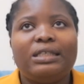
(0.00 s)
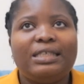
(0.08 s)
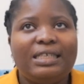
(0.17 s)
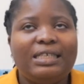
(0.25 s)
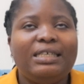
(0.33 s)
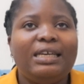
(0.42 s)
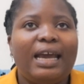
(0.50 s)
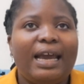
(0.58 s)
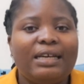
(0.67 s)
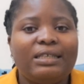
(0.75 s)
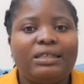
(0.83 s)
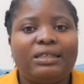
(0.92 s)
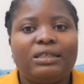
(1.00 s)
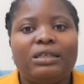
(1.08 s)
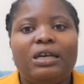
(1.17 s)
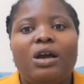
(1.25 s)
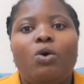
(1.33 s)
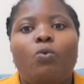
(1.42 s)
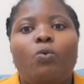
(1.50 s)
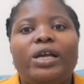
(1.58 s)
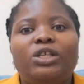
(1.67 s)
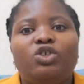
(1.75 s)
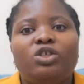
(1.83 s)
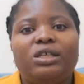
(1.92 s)
QTS,
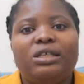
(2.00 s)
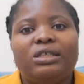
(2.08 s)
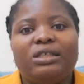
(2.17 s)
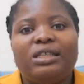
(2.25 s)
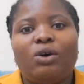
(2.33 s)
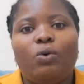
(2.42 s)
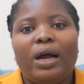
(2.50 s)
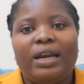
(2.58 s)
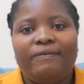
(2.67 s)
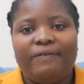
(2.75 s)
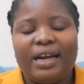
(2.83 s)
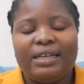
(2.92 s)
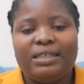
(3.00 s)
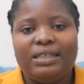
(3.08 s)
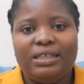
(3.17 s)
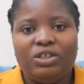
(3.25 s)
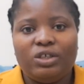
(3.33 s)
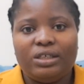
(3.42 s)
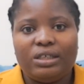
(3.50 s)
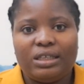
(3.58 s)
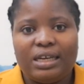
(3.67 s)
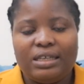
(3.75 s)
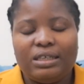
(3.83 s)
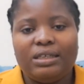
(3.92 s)
which is the qualified teacher
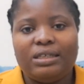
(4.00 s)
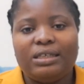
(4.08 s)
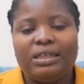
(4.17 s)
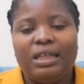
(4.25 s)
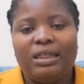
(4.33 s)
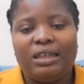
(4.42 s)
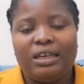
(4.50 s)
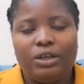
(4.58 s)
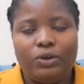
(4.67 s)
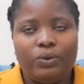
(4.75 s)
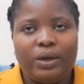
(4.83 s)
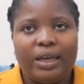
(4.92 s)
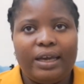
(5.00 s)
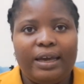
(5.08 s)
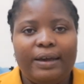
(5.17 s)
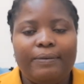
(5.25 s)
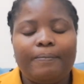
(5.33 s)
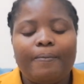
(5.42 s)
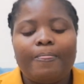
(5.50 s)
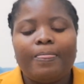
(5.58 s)
status in the UK?